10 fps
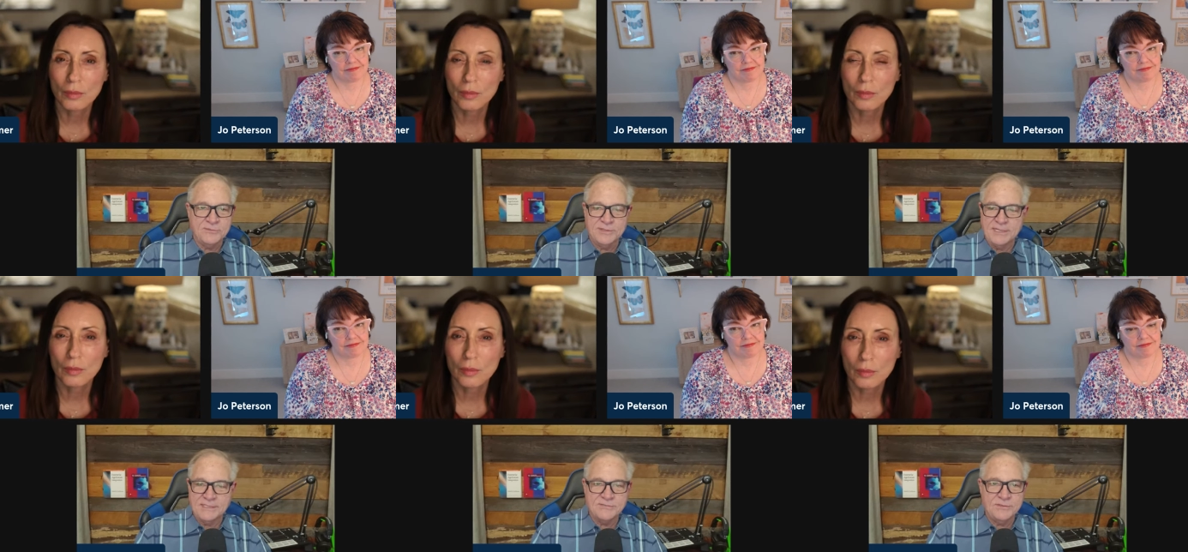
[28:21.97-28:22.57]
Speaker 1: through
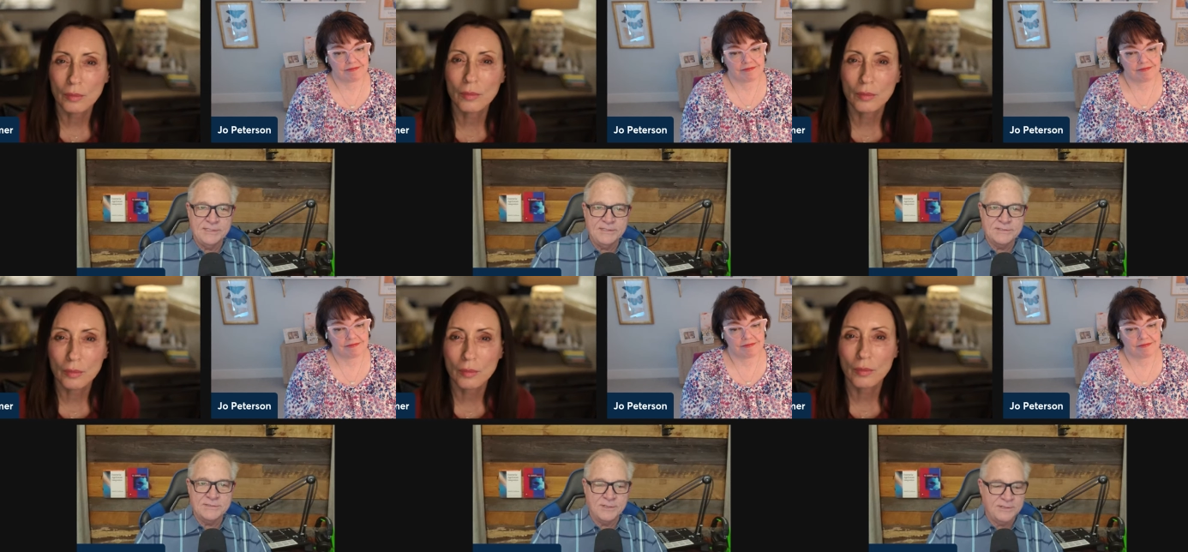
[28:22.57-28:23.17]
in the next few
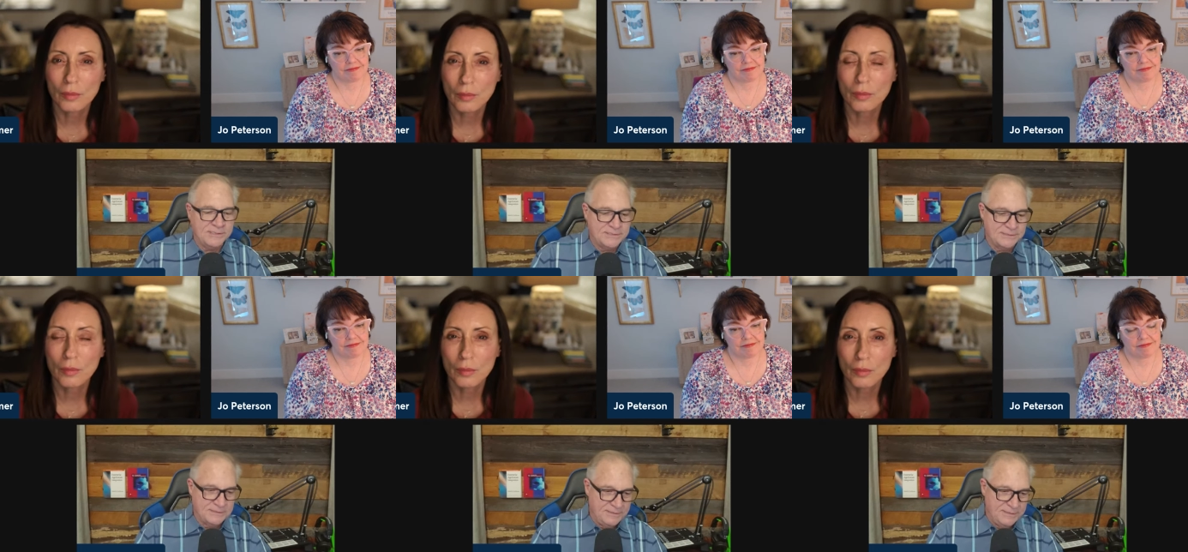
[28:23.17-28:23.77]
years, or
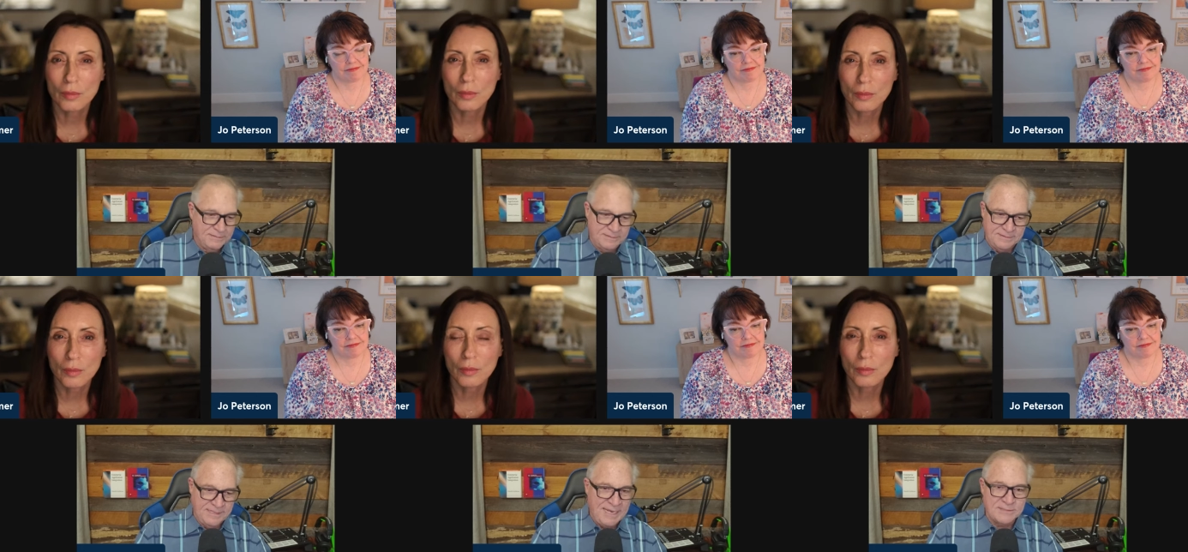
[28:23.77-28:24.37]
else the,
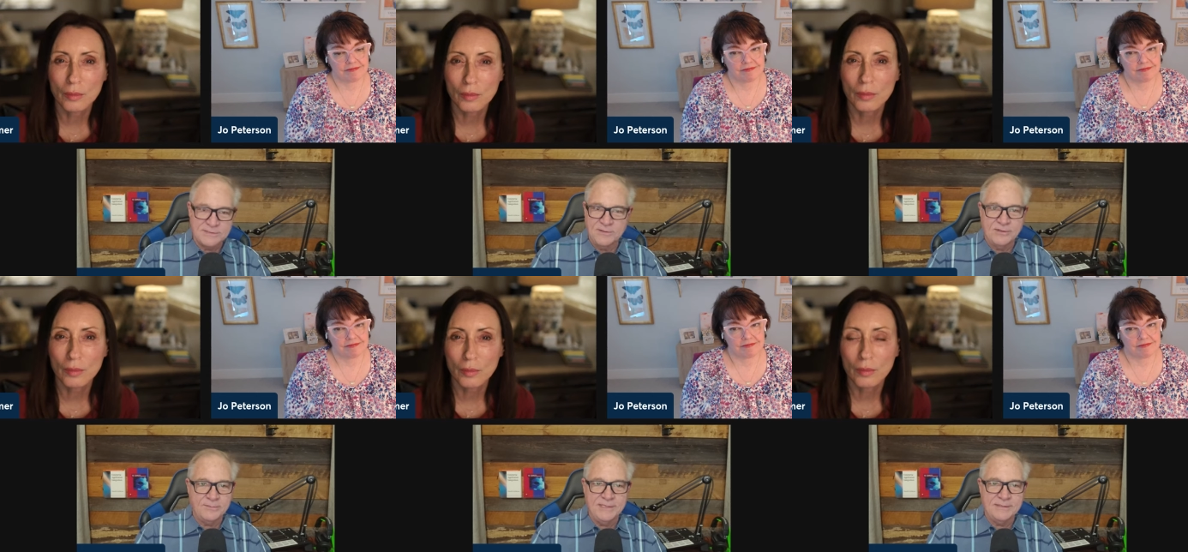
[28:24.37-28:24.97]
the cats are
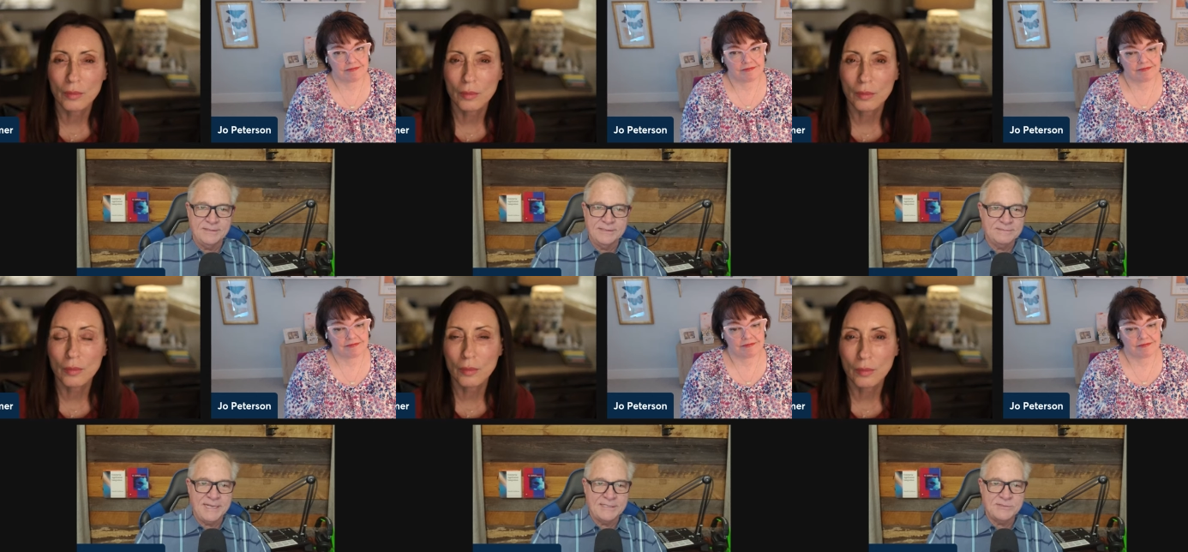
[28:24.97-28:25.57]
going to be
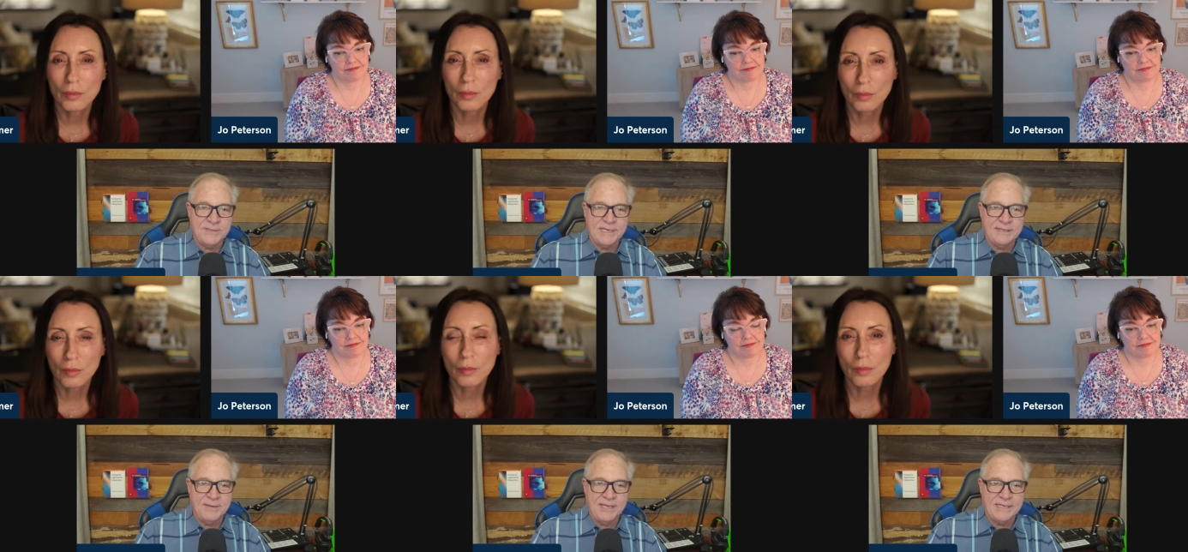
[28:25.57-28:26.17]
the cats will be
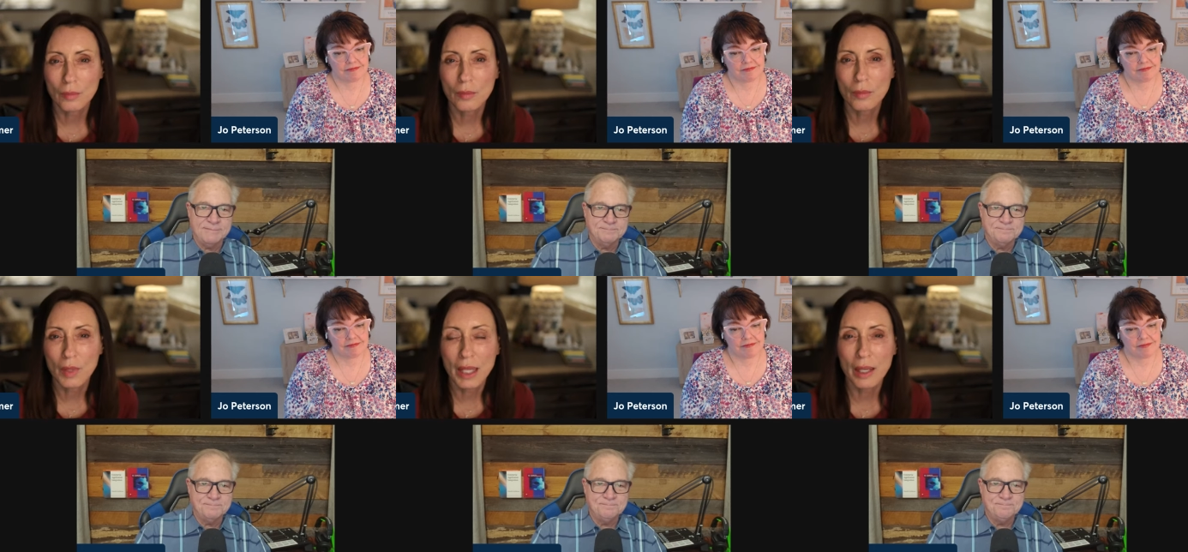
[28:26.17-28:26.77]
out of the bag.
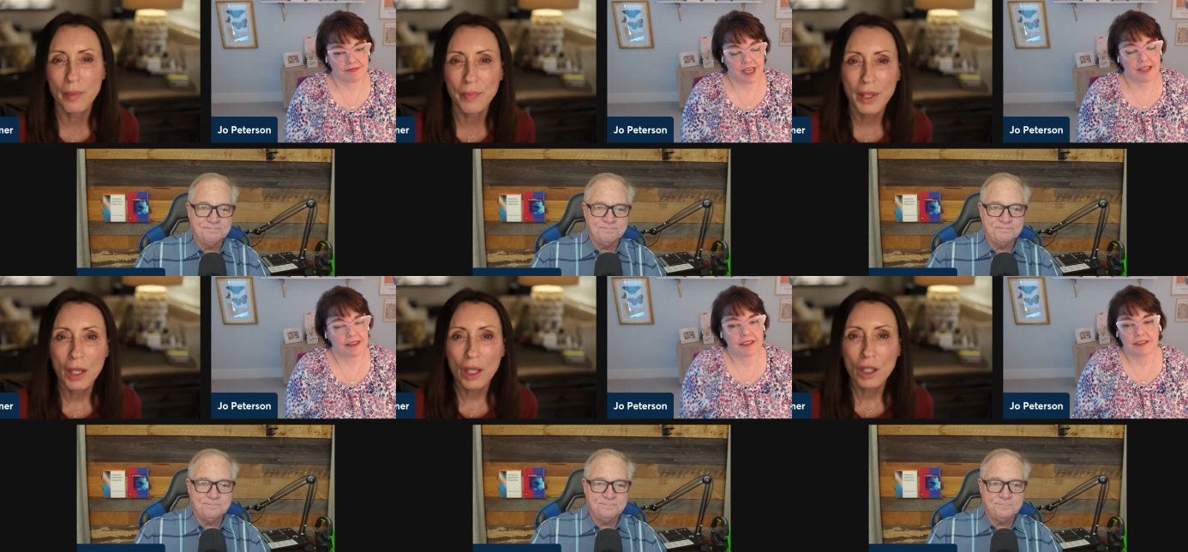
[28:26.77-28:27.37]
Speaker 2: Yeah,
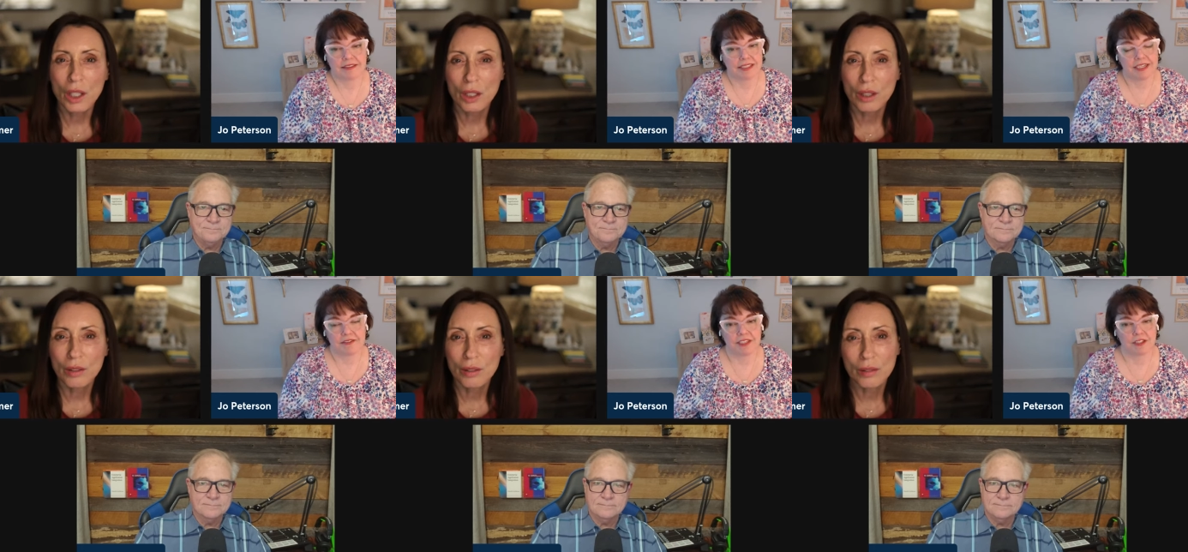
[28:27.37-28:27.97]
I think
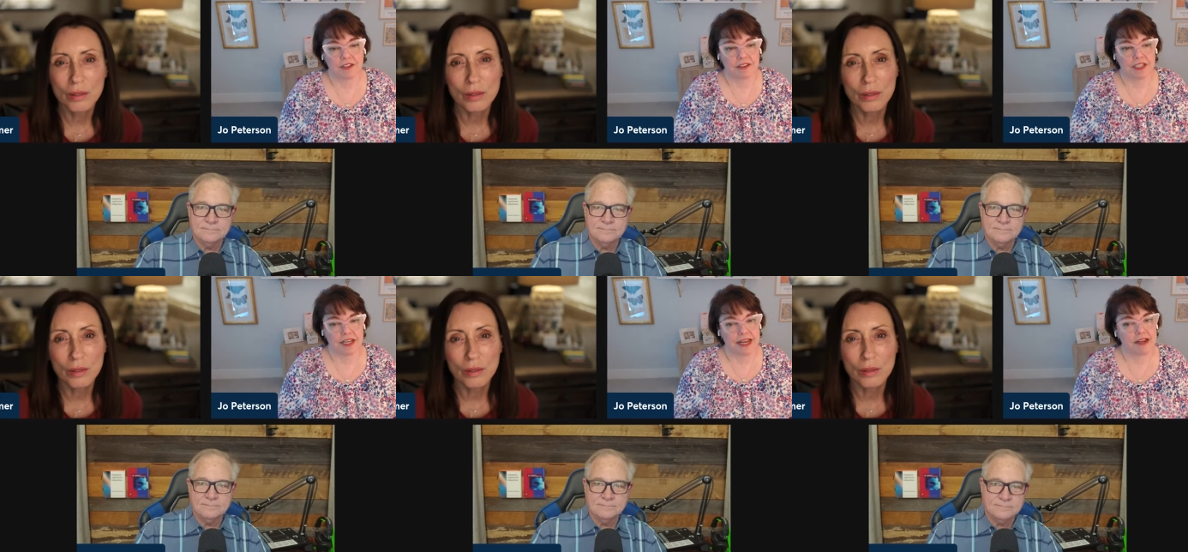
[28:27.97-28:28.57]
Dave that
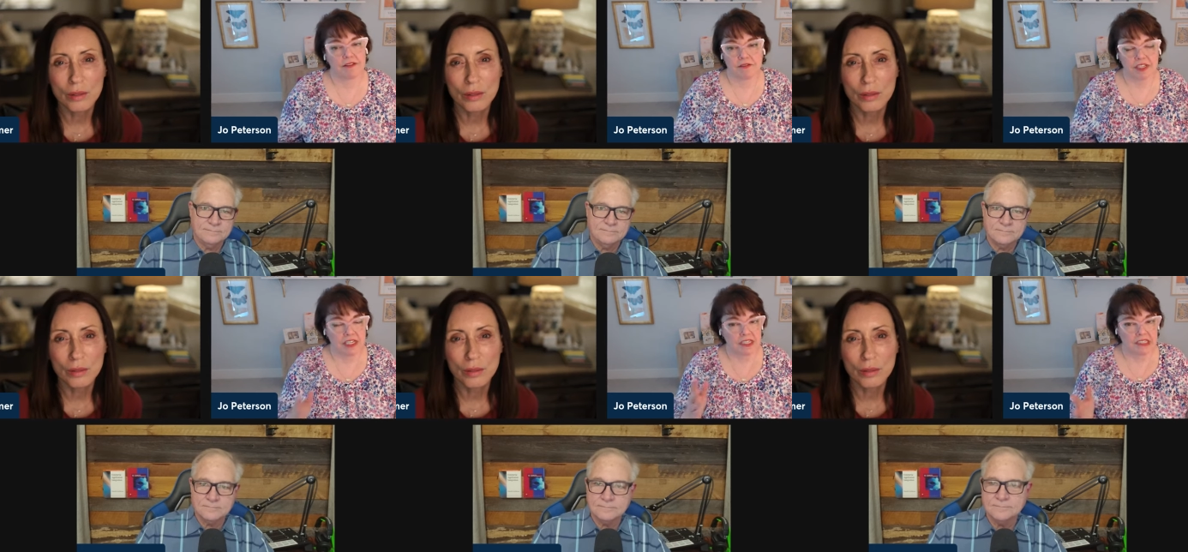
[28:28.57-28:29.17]
you're going to
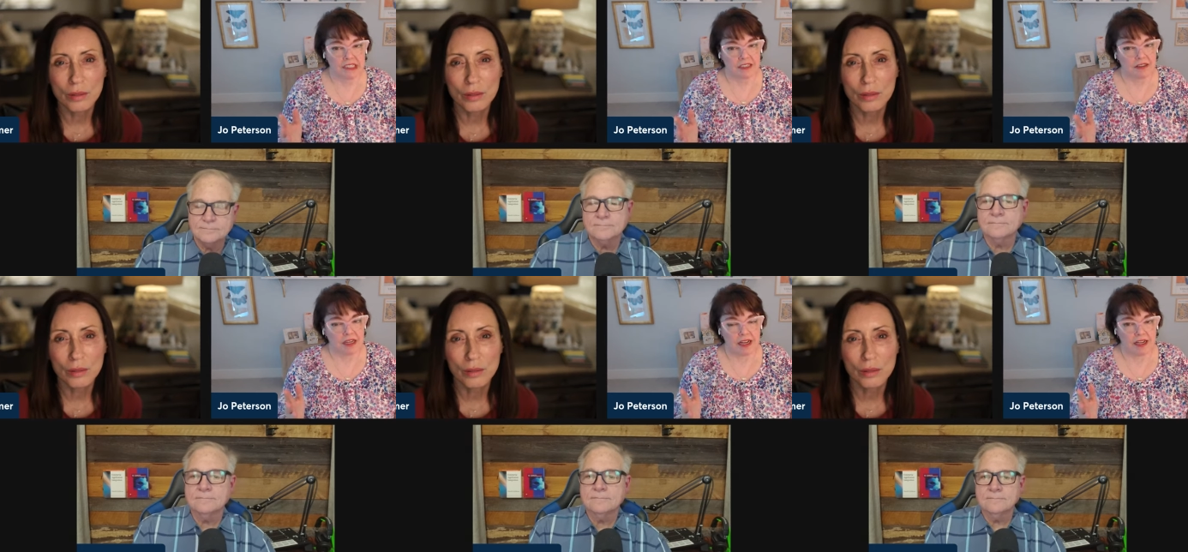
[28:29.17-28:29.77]
have.
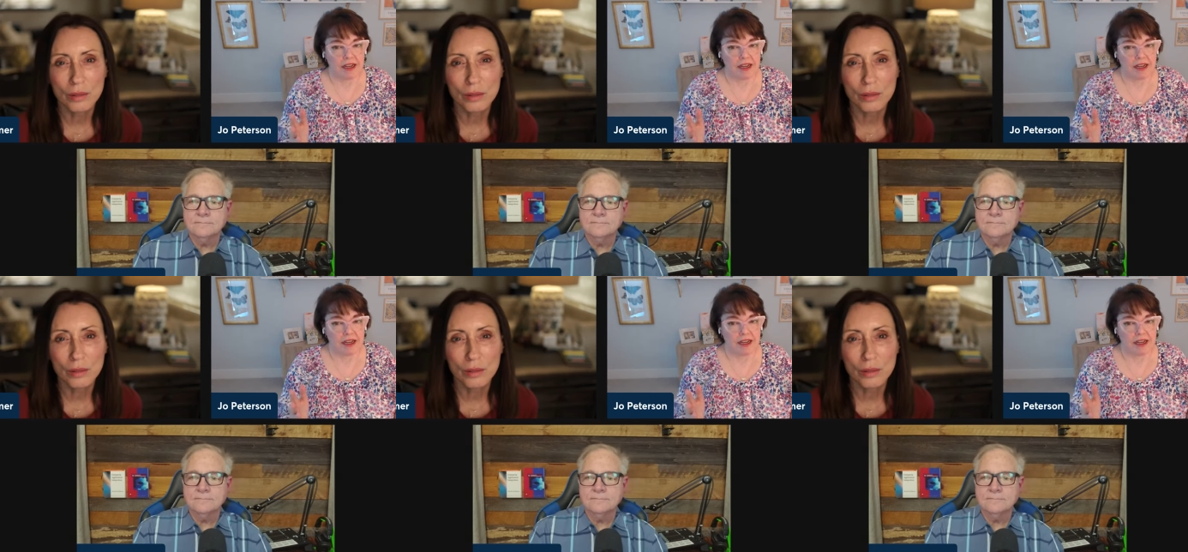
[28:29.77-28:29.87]
I,